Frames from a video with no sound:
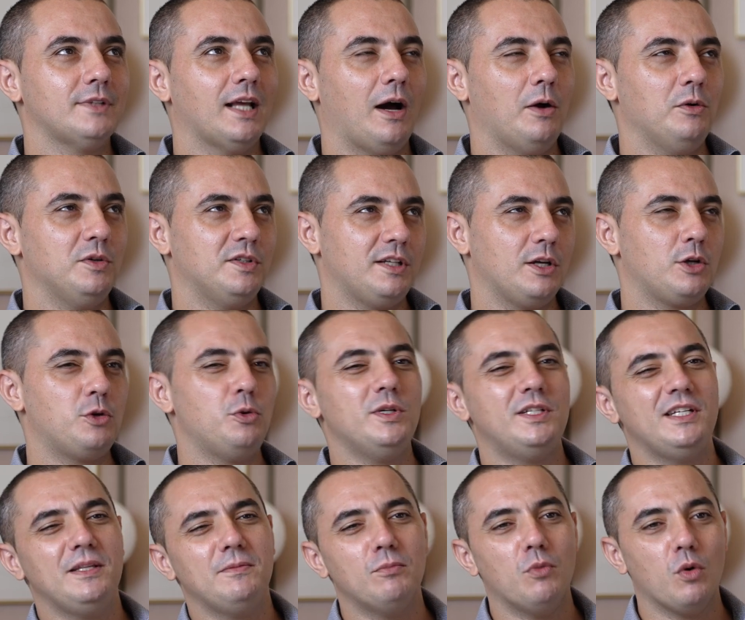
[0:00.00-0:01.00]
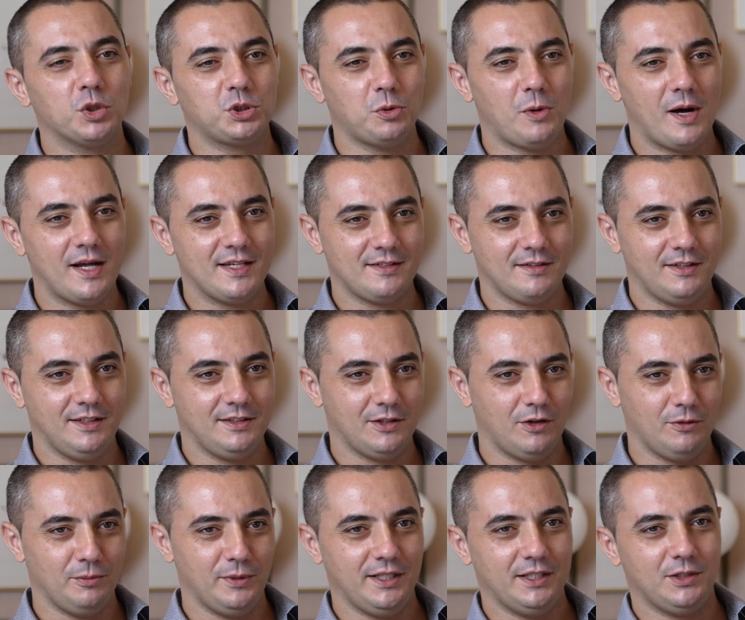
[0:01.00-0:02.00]
would say cuisine bourgeoise a
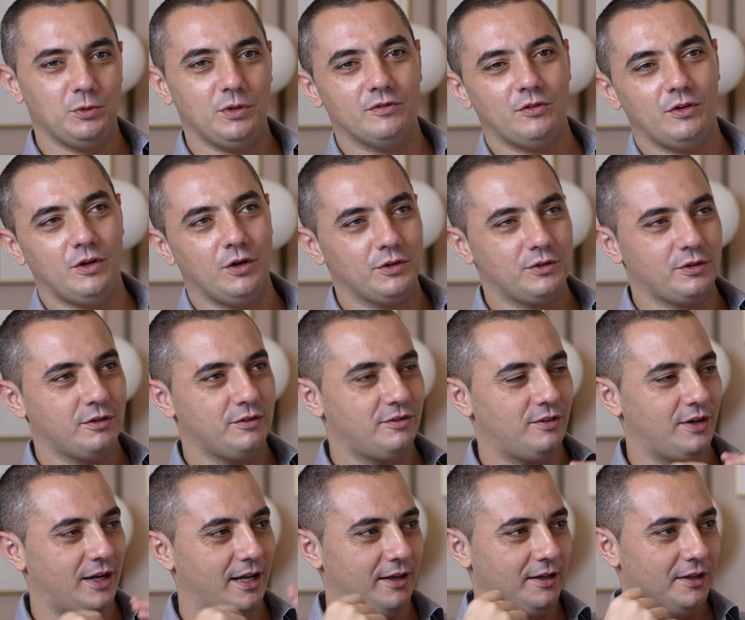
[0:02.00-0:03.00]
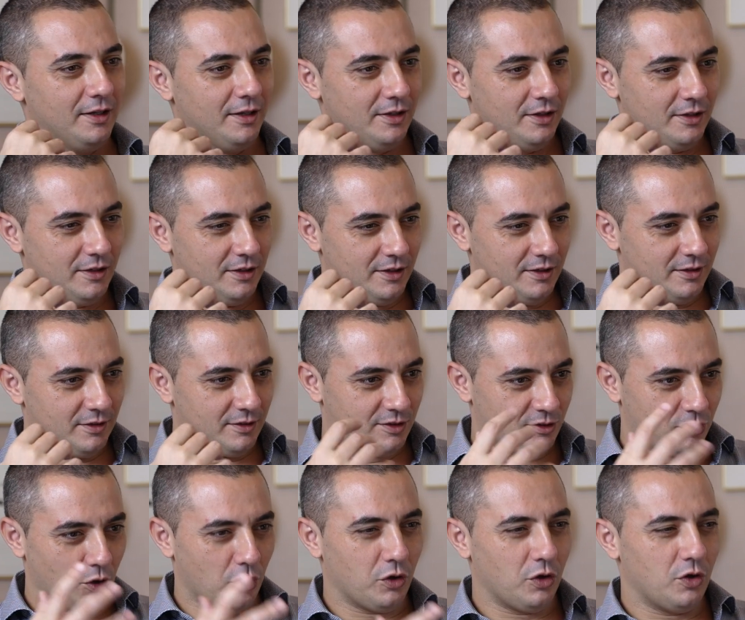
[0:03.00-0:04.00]
little bit with a lot of
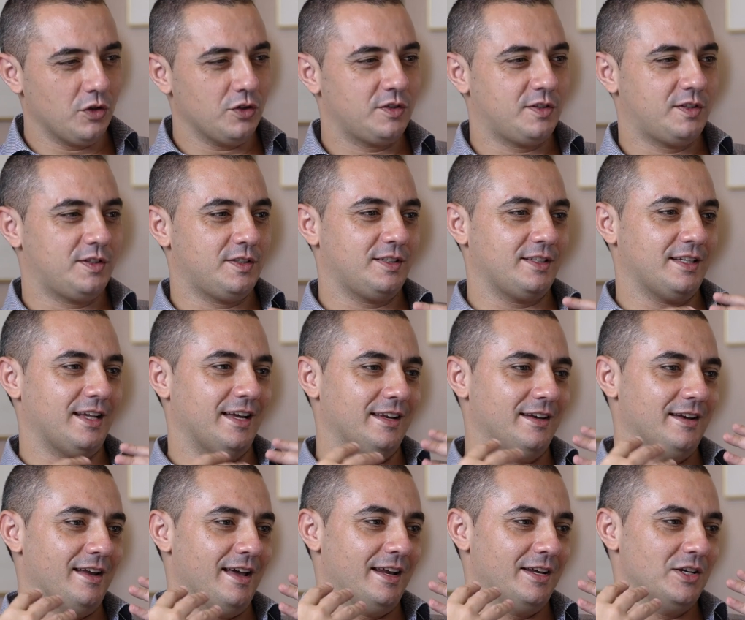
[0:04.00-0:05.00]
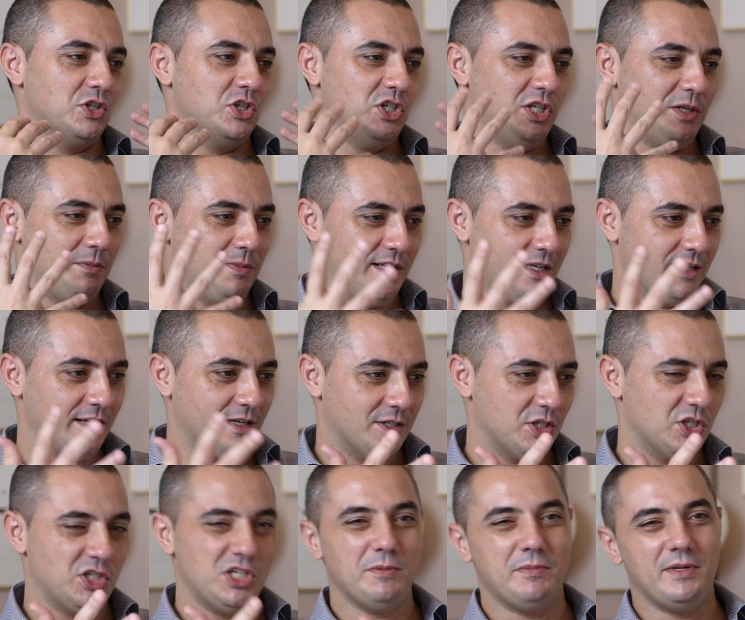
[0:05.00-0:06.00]
sauce and
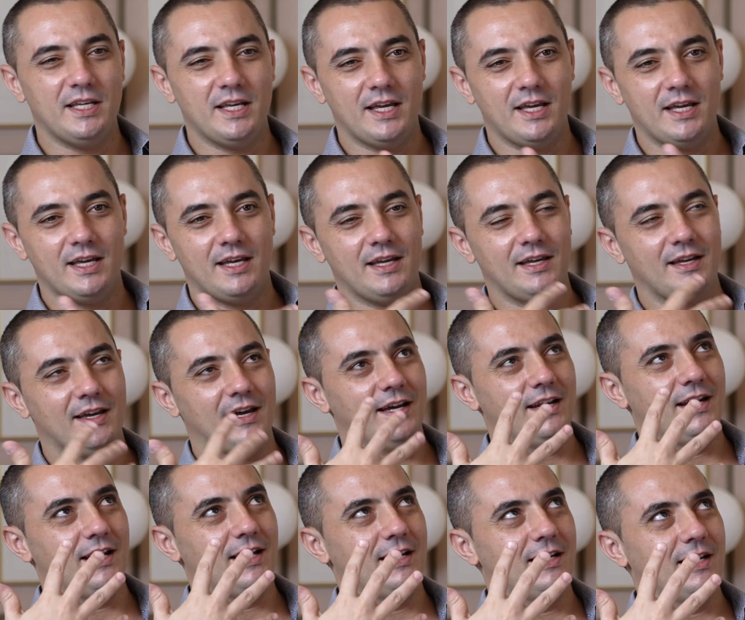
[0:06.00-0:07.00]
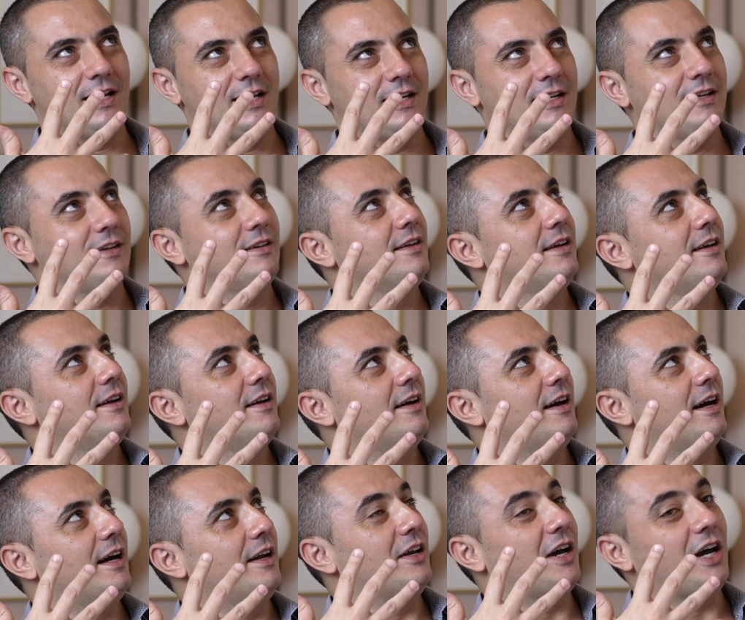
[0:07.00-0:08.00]
gibier
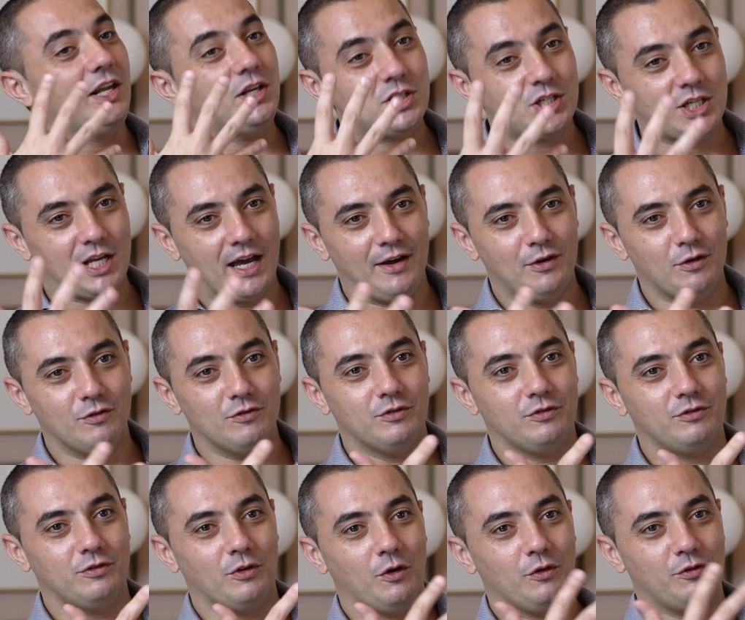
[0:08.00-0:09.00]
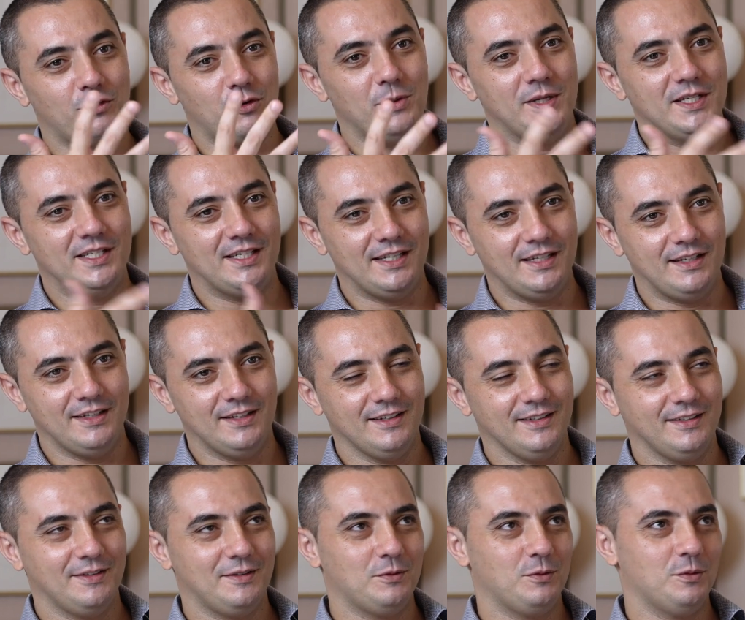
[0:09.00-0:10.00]
and rich kind of cuisine
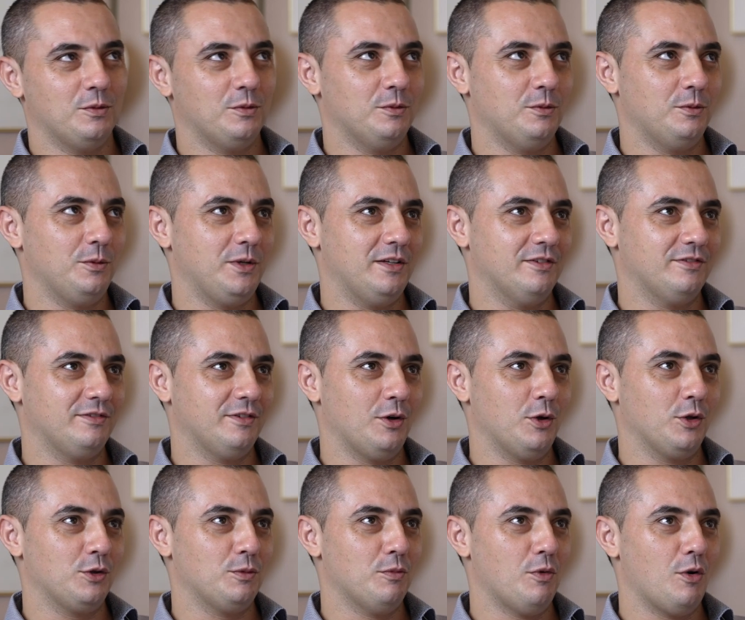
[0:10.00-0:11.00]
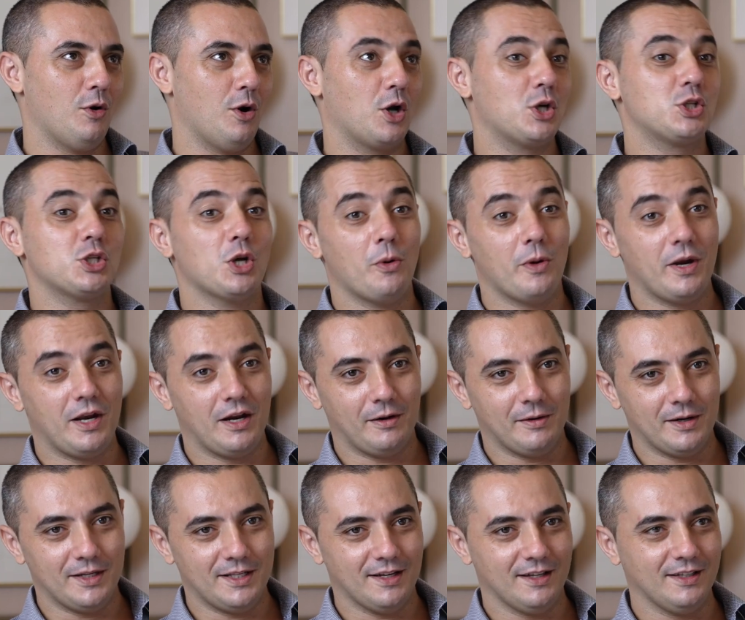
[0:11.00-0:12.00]
with a lot more luxury
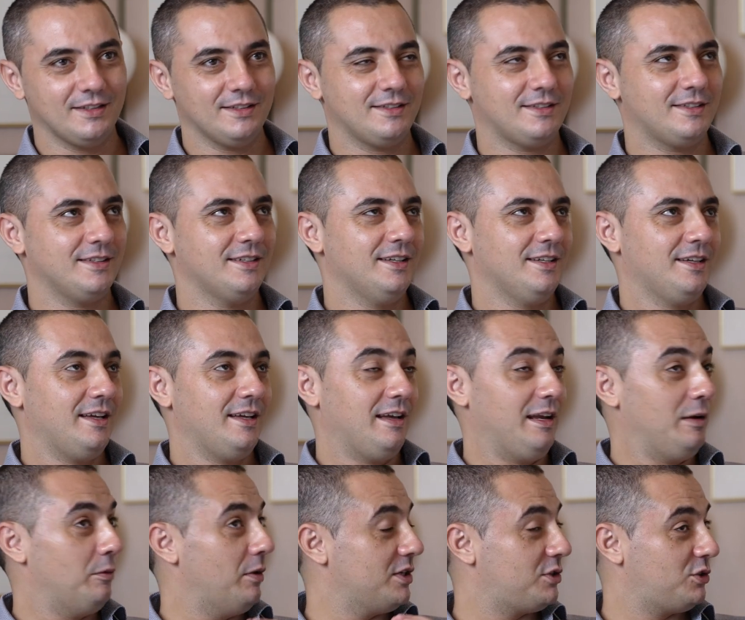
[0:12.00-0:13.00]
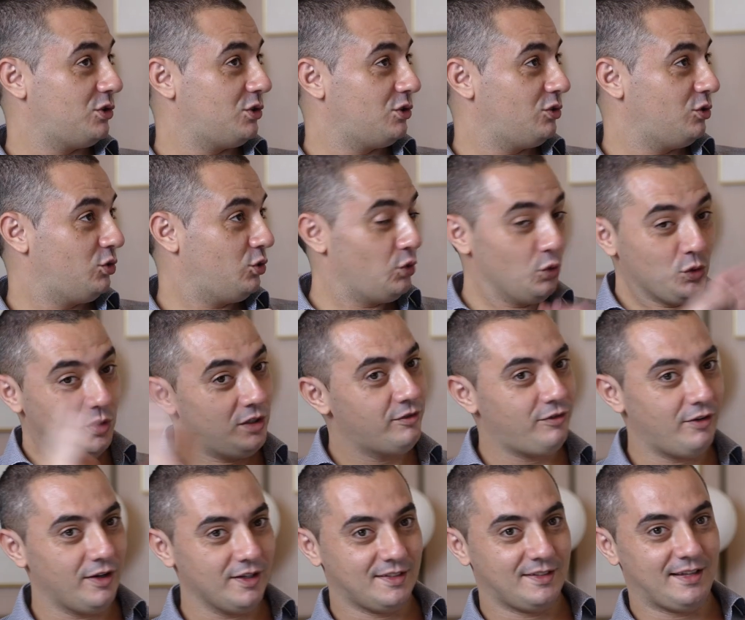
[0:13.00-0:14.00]
ingredients. It was 2
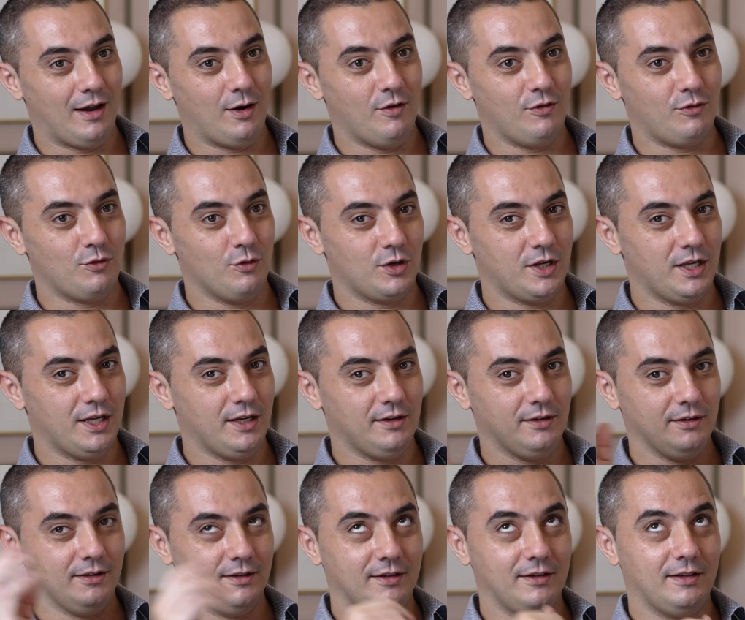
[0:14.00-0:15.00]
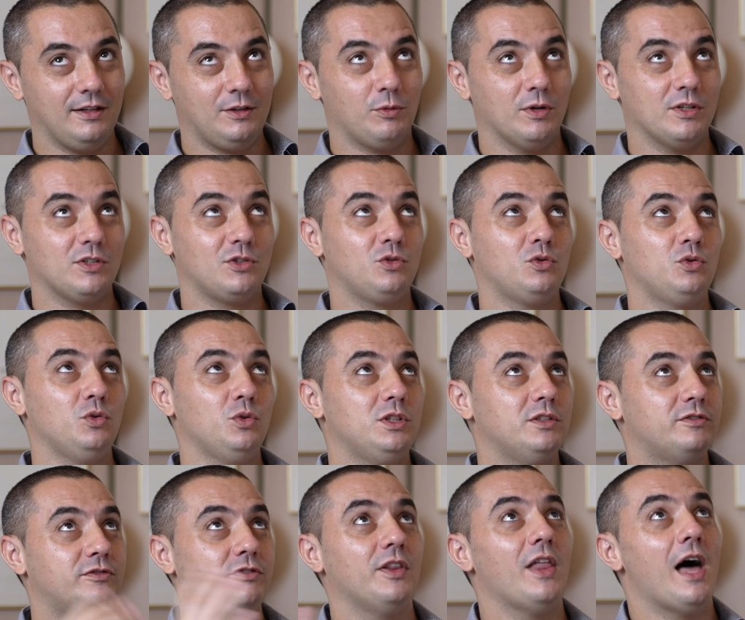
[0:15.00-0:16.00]
different styles of cooking. It was 2
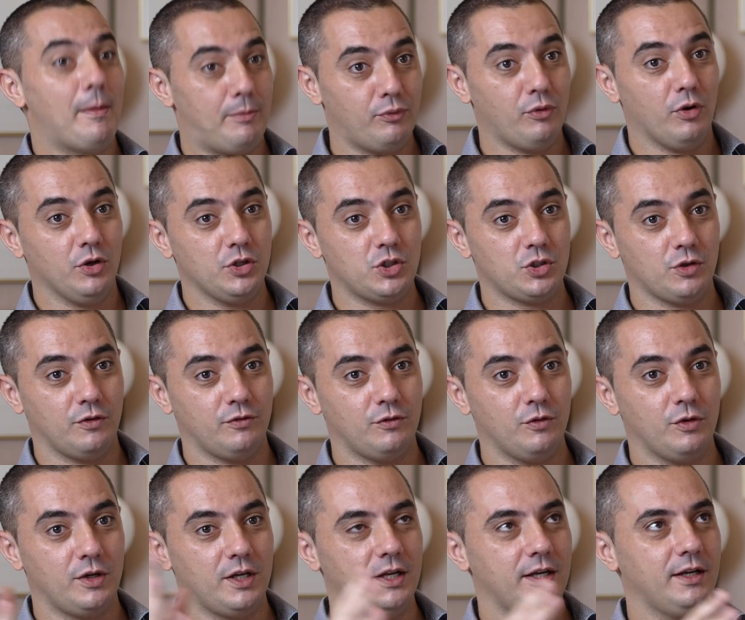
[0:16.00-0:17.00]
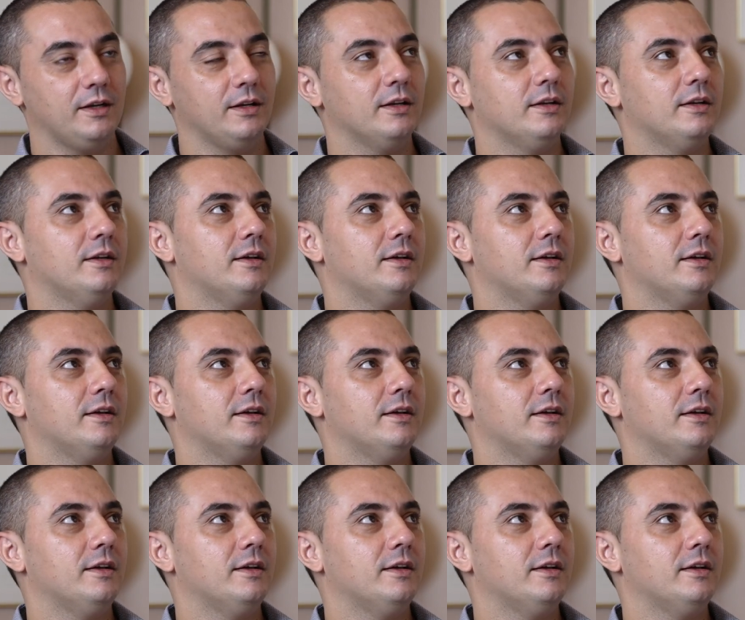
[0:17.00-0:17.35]
different approach of cooking.